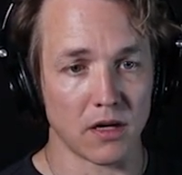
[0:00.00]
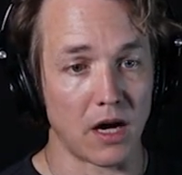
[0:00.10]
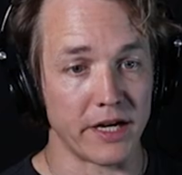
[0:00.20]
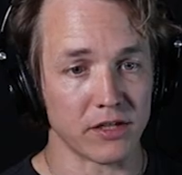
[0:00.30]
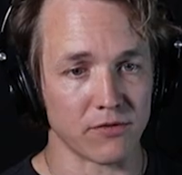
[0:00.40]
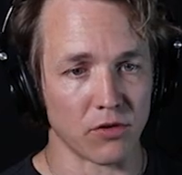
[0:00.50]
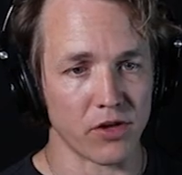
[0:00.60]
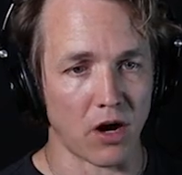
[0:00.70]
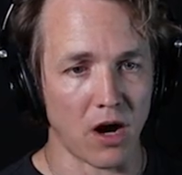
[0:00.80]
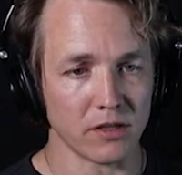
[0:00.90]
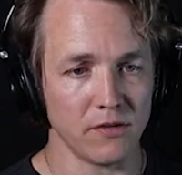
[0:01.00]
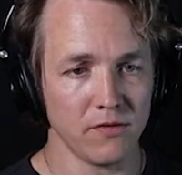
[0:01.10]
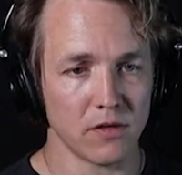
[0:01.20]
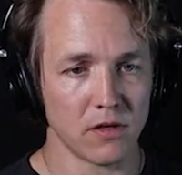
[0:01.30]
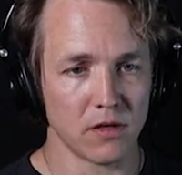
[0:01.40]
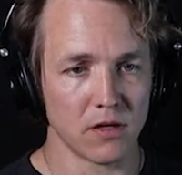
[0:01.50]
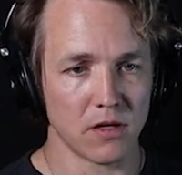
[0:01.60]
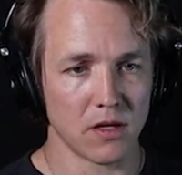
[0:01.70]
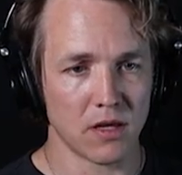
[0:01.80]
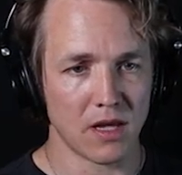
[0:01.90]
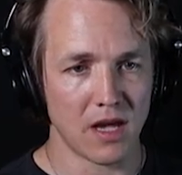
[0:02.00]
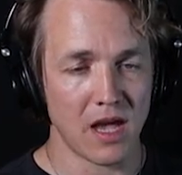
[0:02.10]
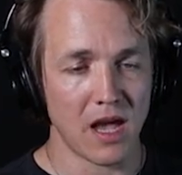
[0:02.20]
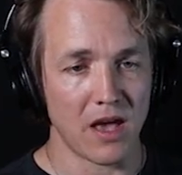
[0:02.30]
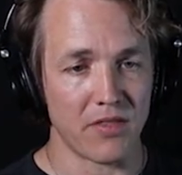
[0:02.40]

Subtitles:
interval, the octave, and